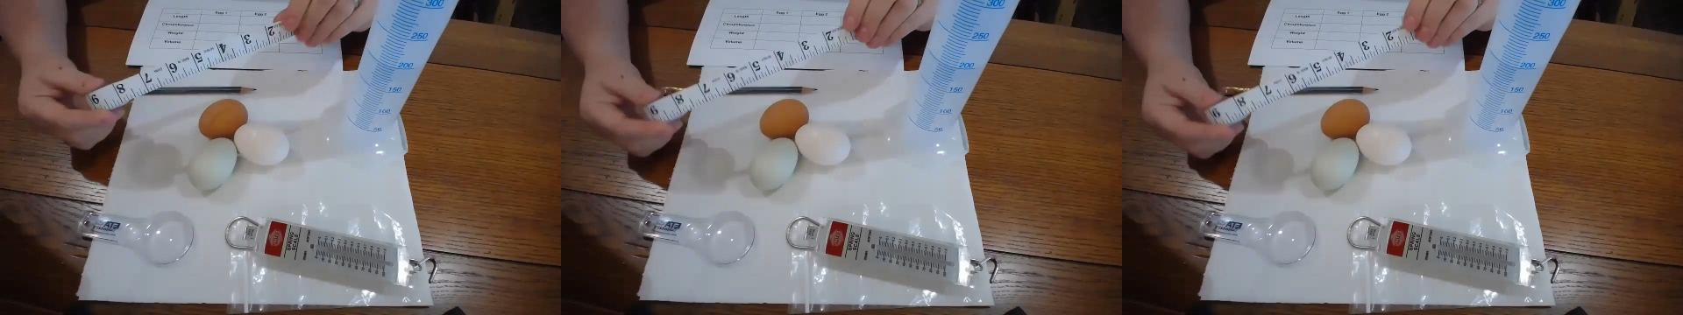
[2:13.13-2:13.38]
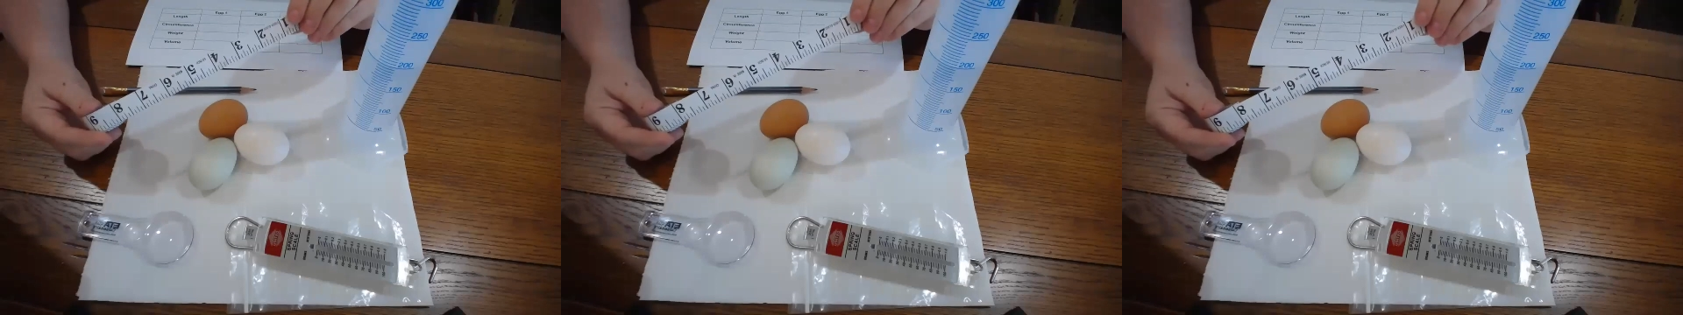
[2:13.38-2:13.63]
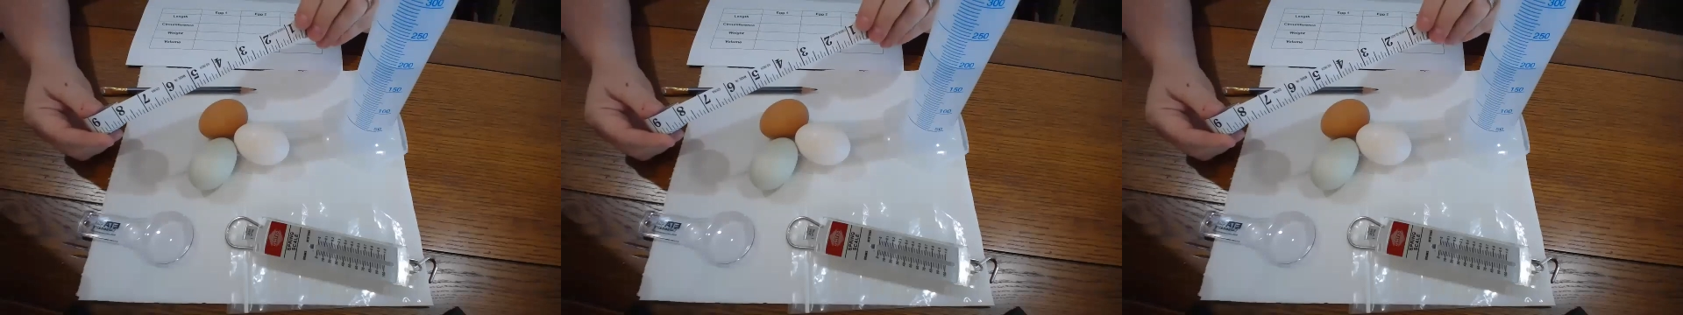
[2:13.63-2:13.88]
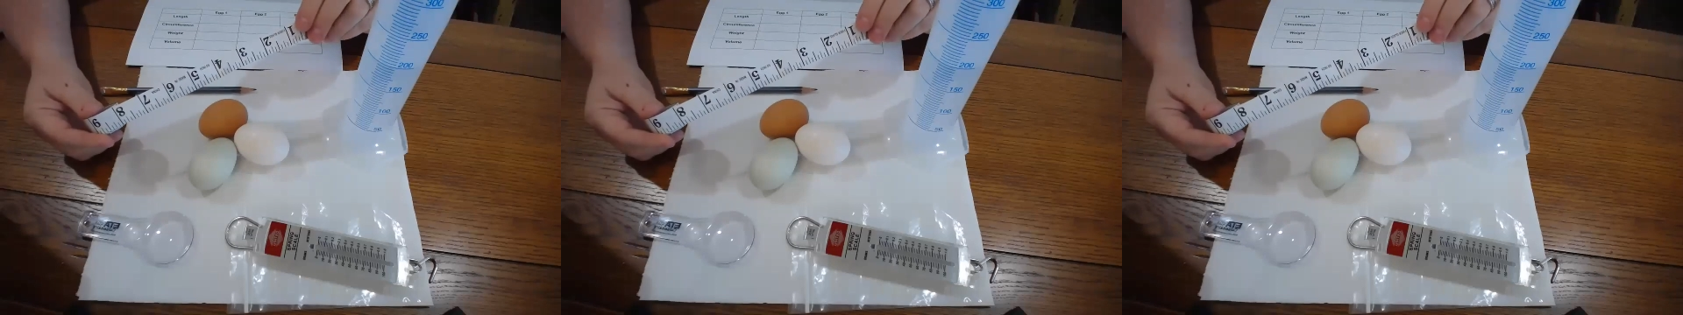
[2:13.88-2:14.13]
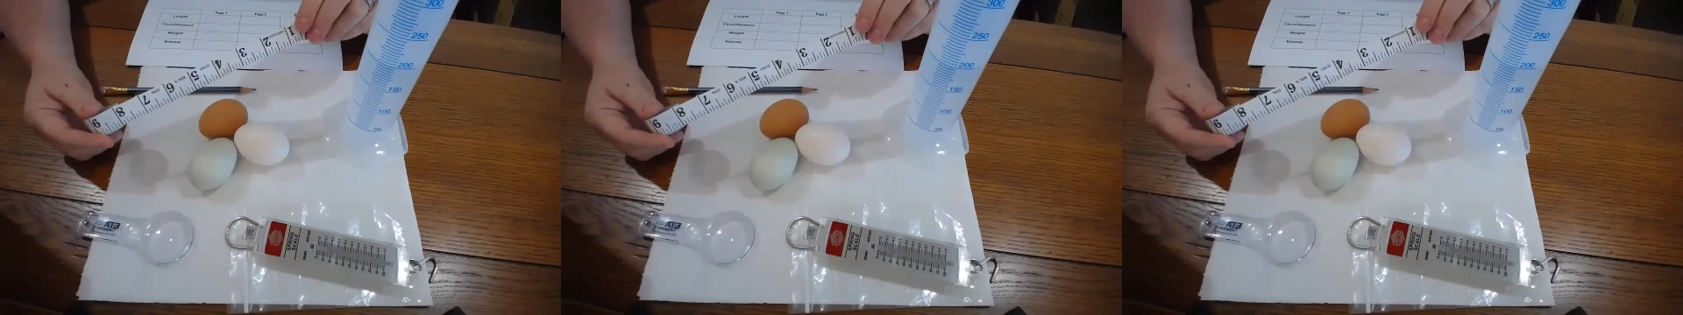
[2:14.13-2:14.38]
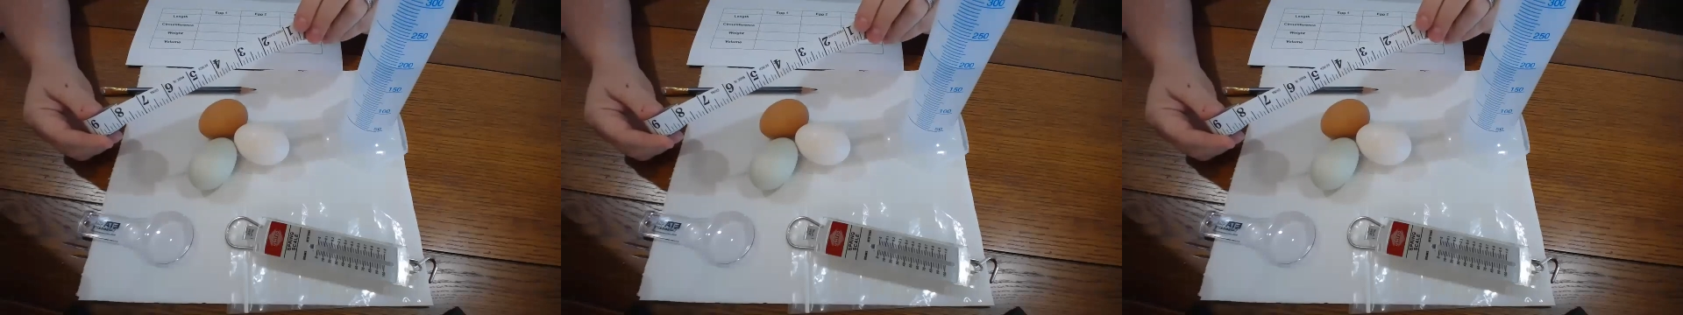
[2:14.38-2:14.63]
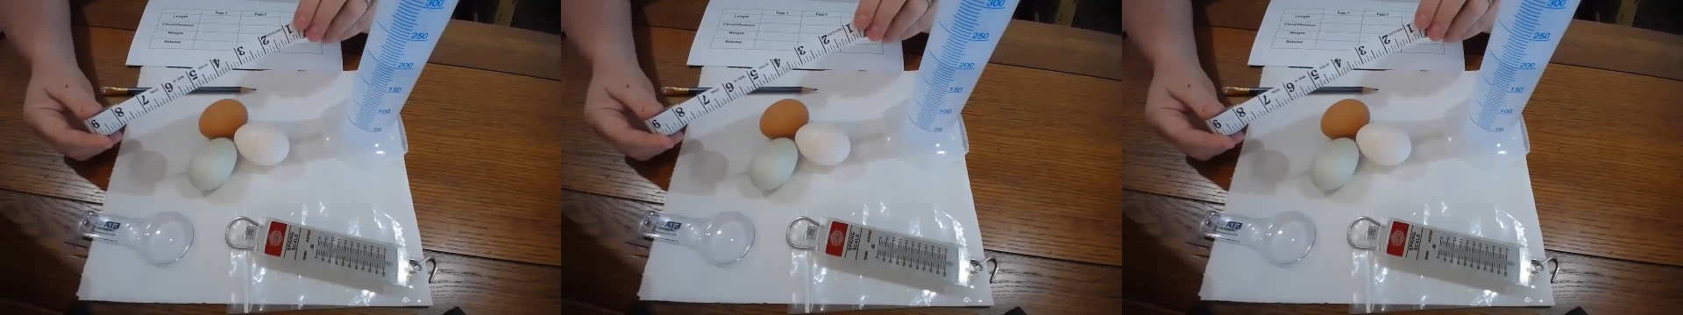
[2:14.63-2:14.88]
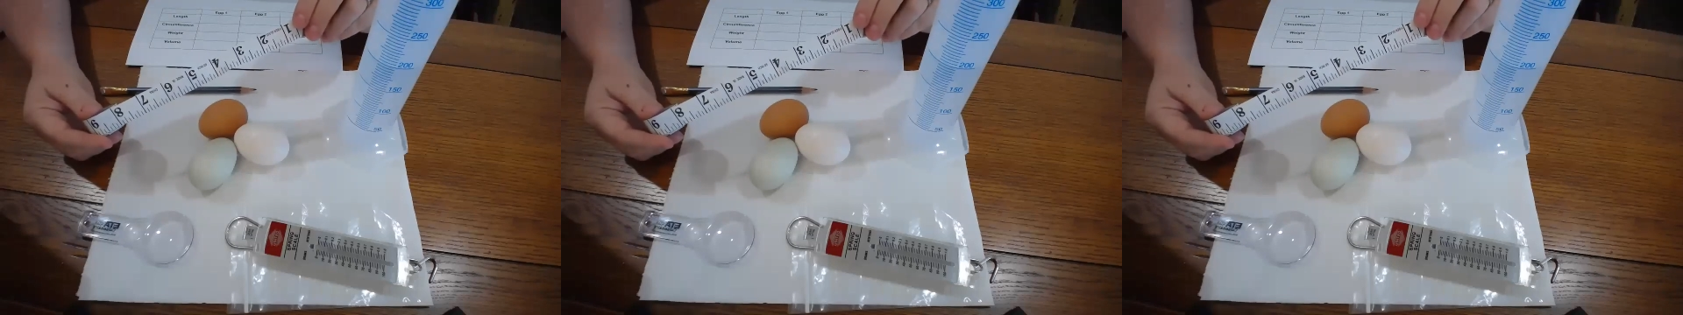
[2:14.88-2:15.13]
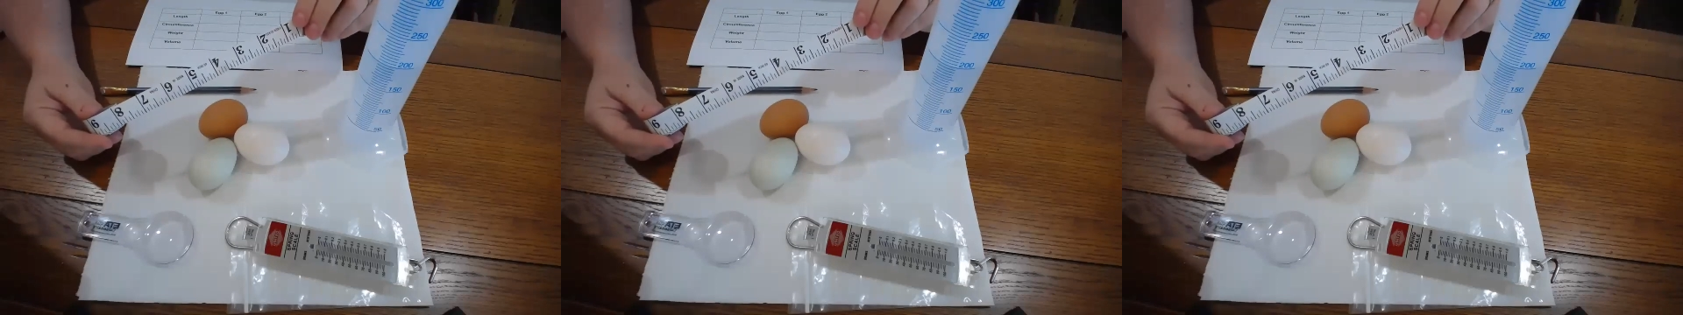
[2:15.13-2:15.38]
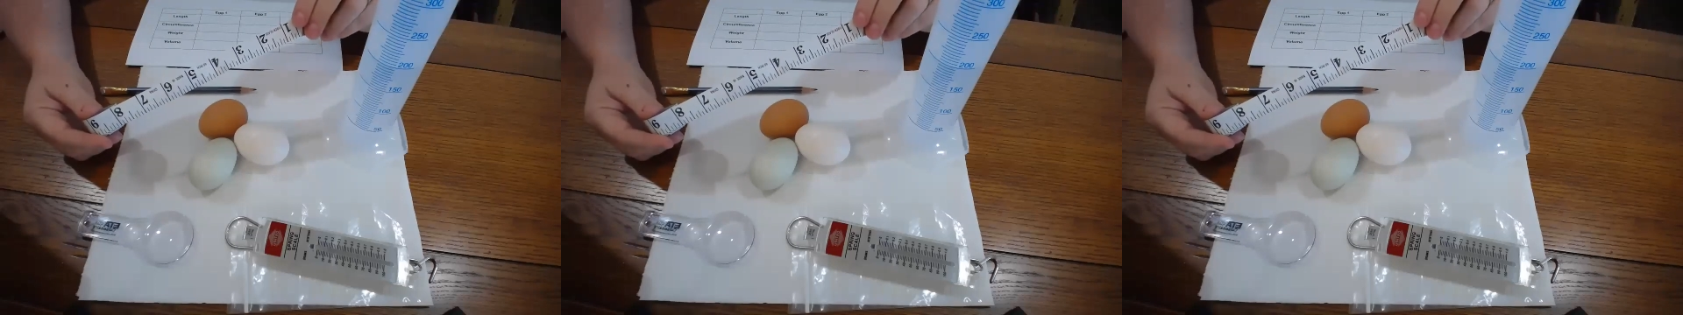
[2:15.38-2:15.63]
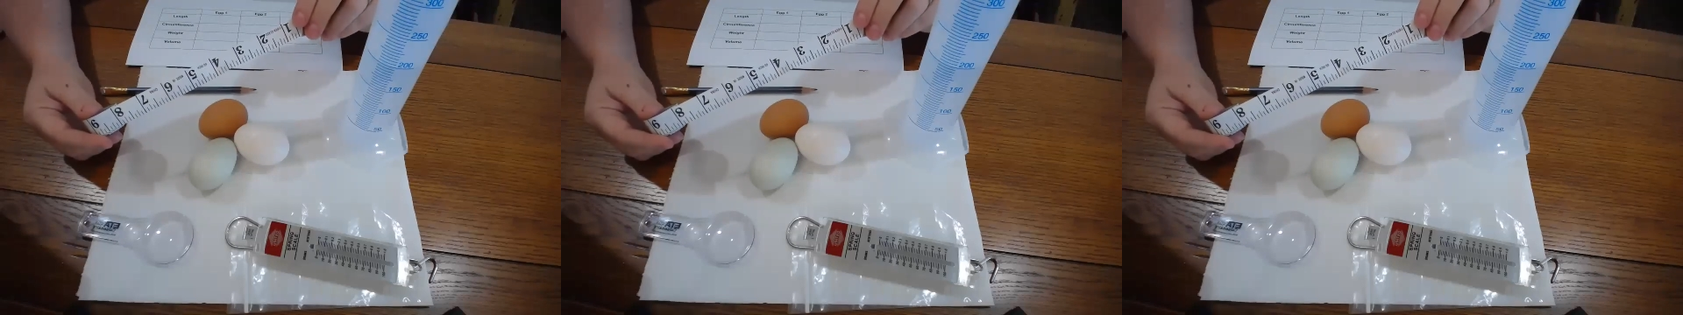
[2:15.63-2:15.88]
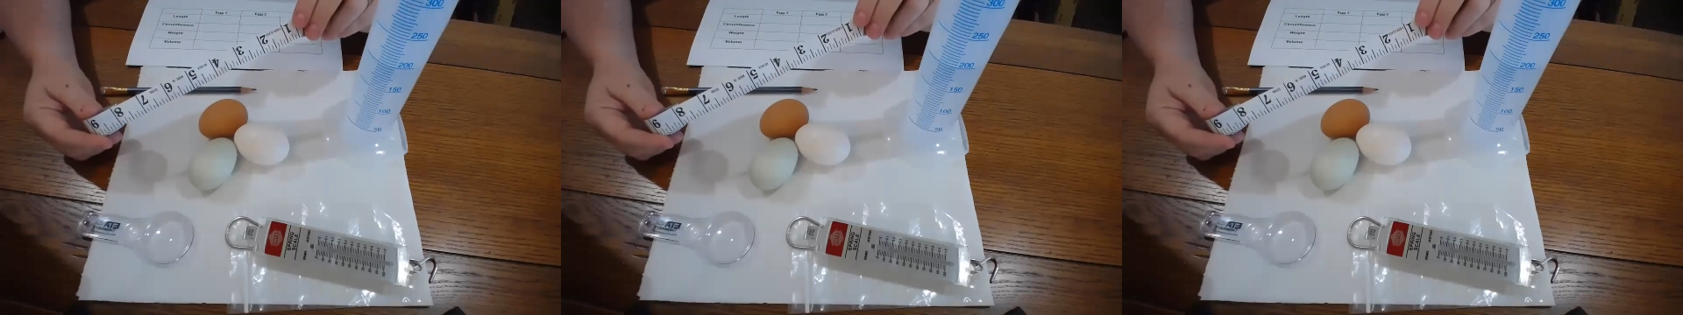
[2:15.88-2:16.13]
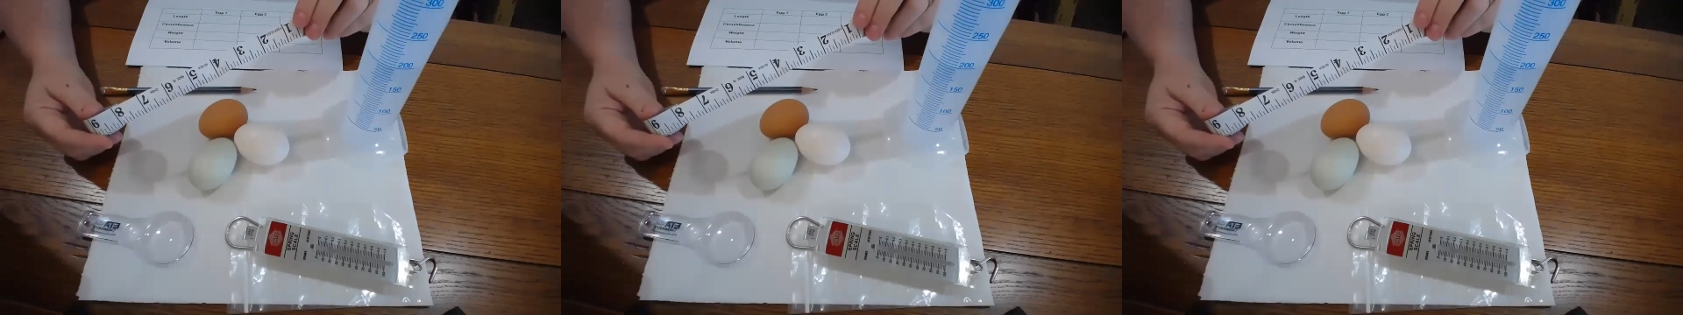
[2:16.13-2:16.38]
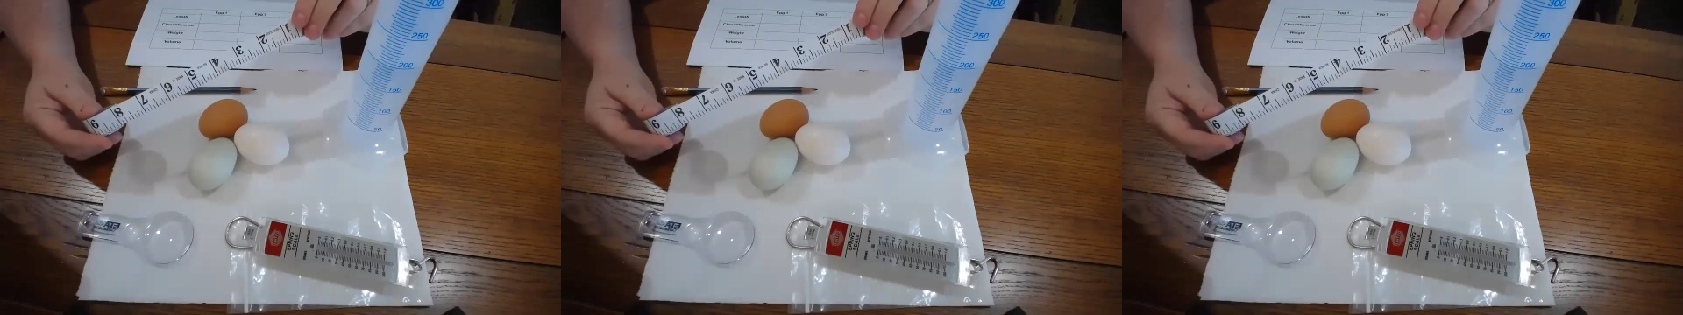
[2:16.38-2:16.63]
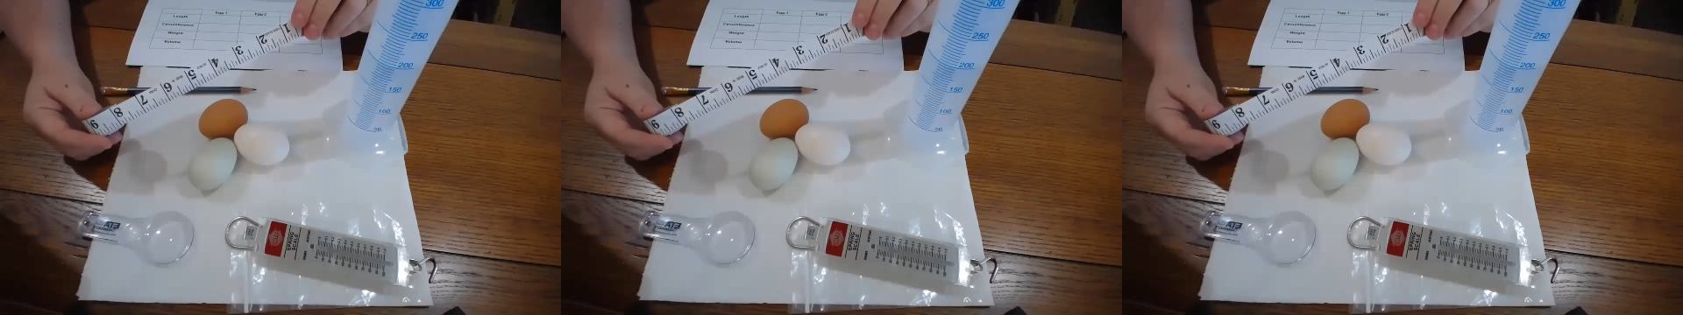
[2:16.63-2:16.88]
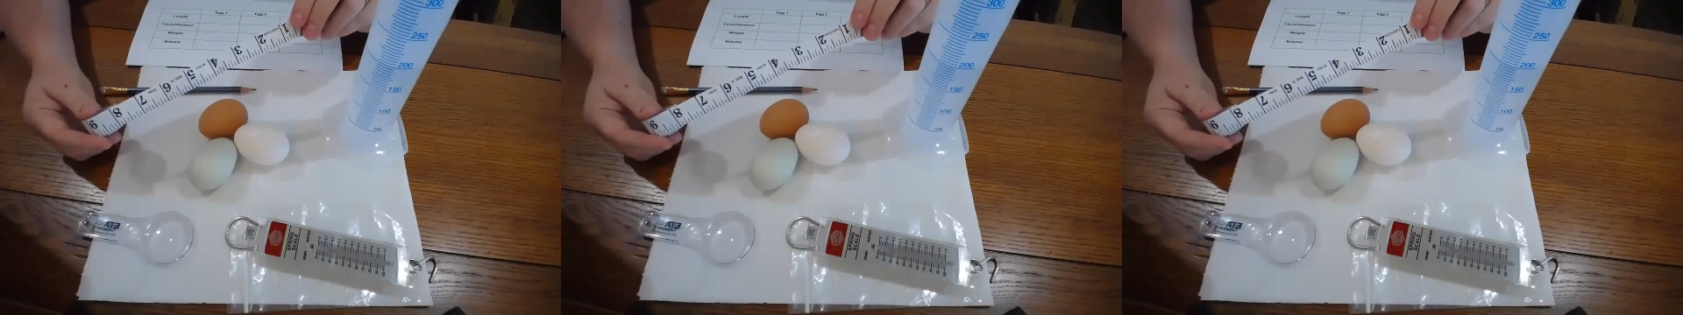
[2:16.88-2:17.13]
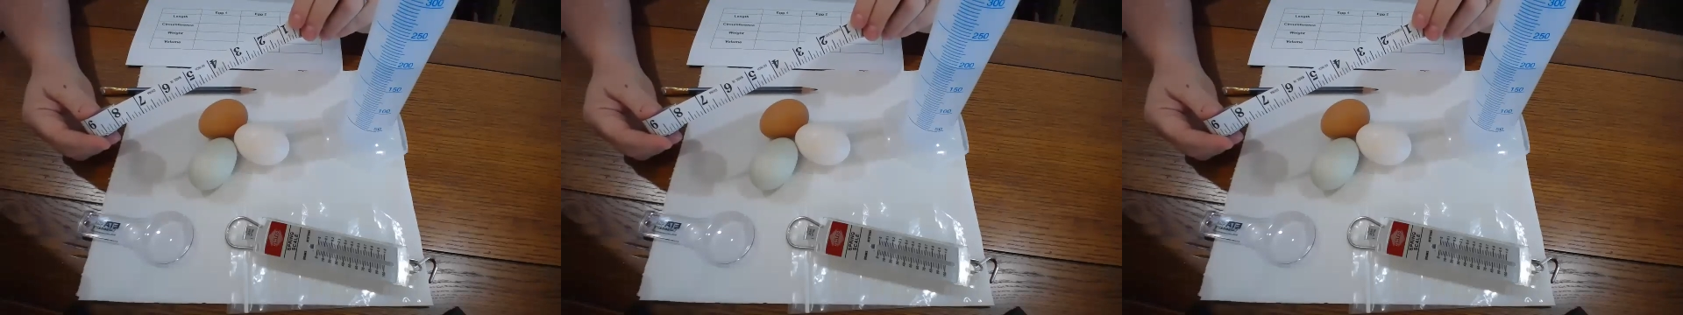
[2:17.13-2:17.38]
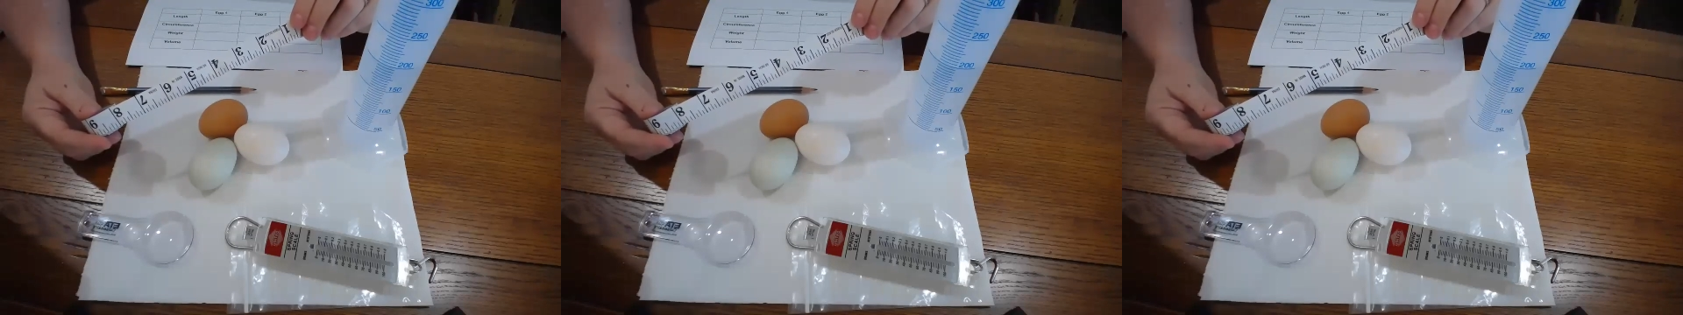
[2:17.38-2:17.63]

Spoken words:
(no speaker visible)